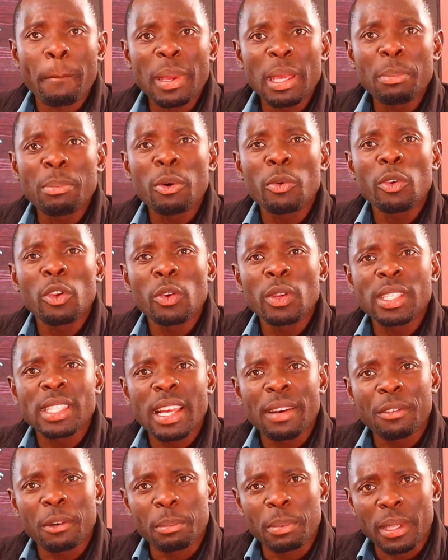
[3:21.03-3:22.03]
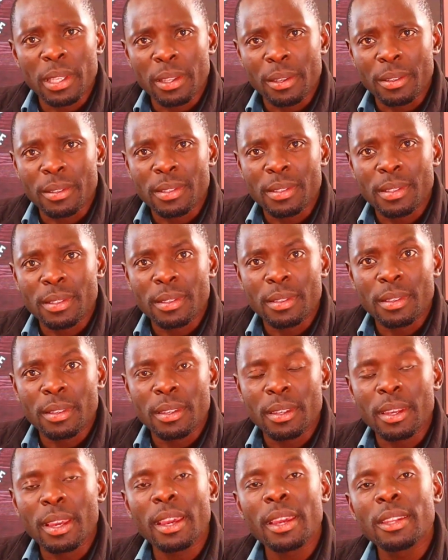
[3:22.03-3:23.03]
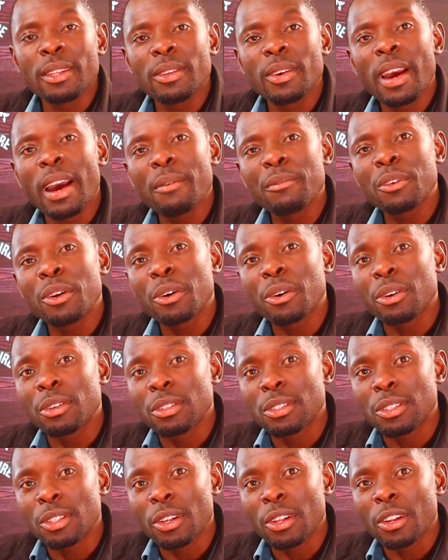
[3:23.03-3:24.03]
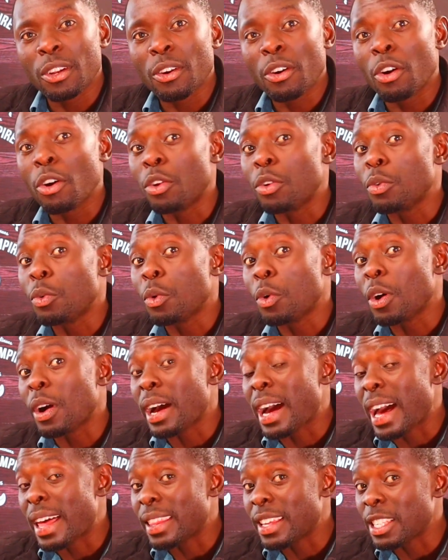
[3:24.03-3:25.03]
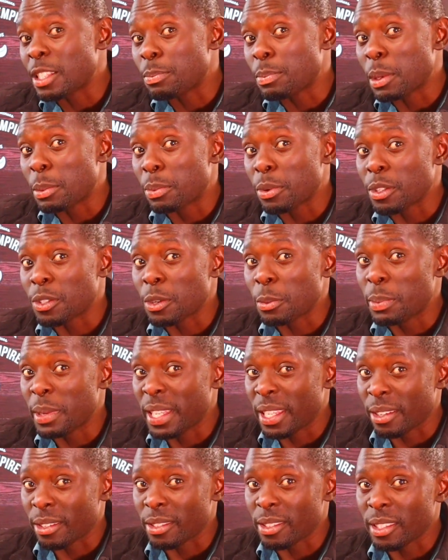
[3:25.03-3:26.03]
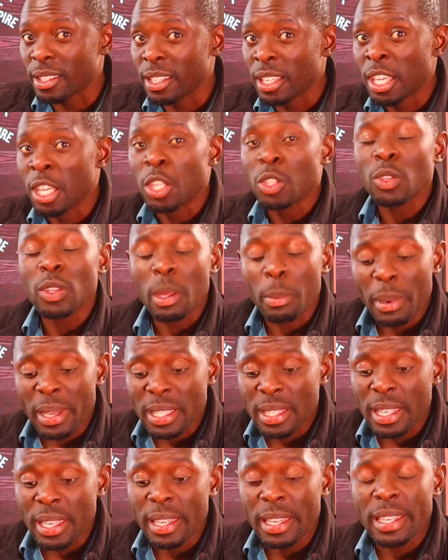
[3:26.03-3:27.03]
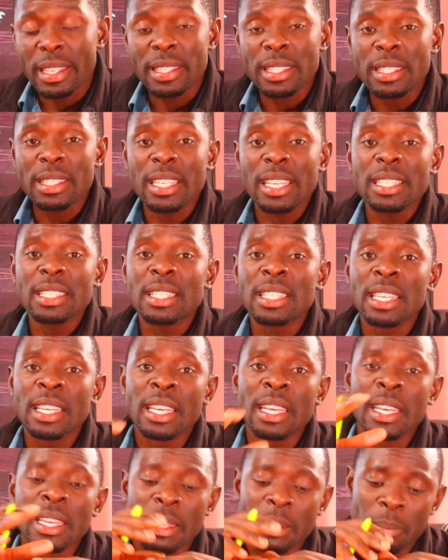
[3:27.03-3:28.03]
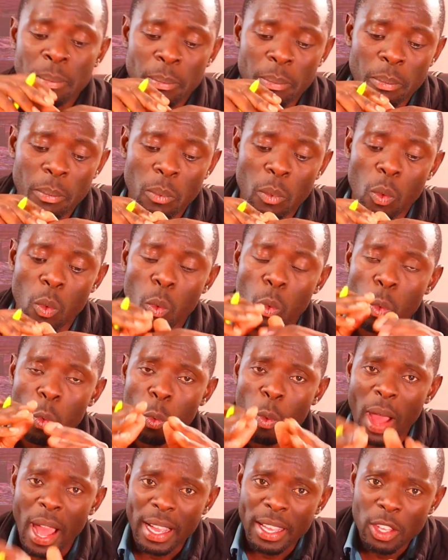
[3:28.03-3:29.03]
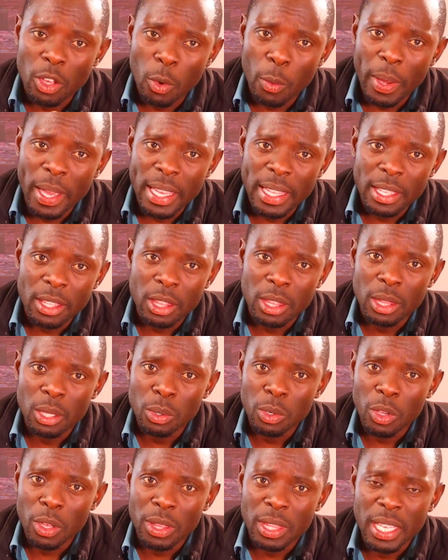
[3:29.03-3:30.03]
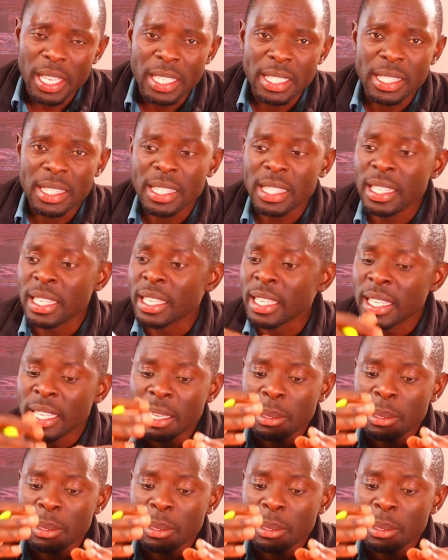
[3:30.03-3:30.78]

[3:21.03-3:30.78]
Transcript: people will always have opinions. And you have no control on other people's opinions. So the best thing is just work your way through your things.